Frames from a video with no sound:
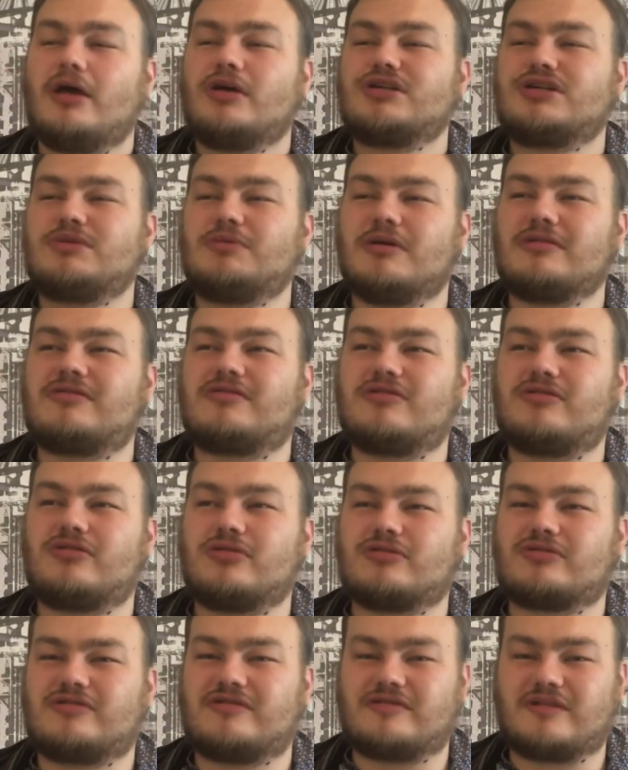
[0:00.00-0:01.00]
She wants to
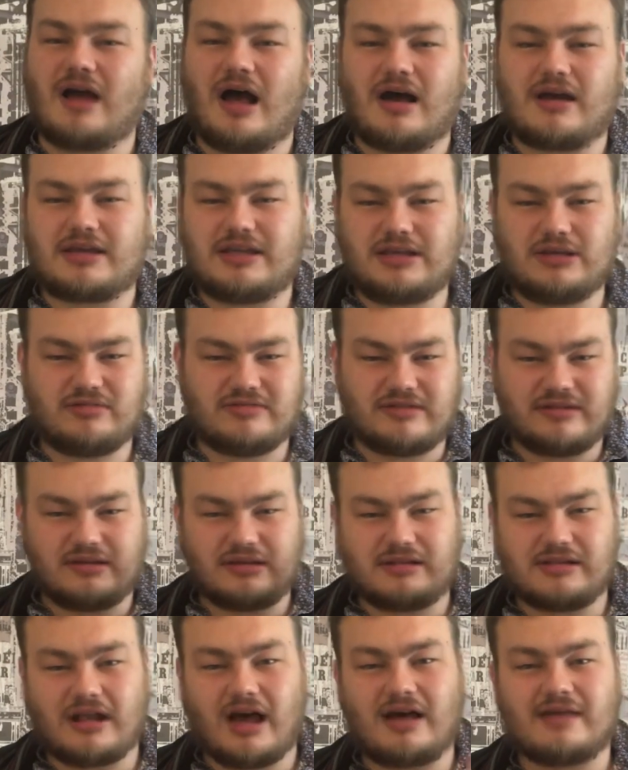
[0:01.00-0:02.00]
talk to Starkey using the
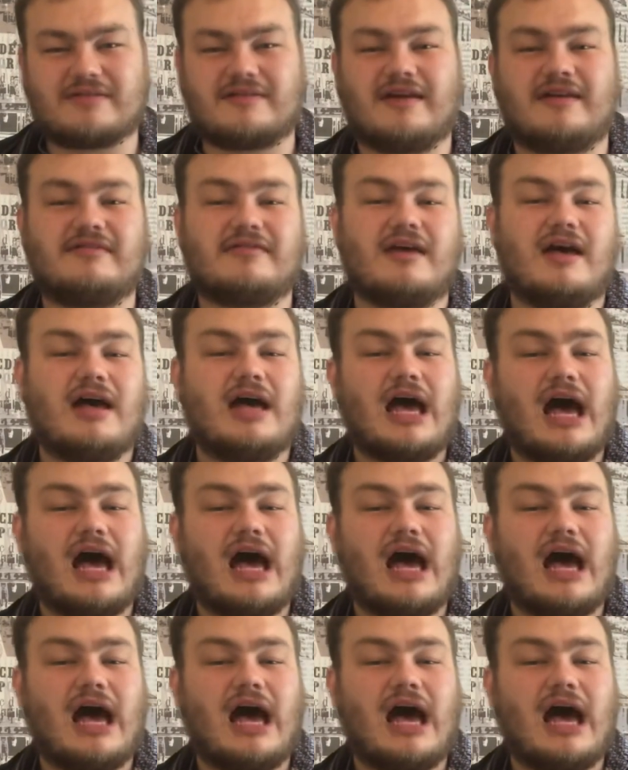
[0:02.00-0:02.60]
glasses.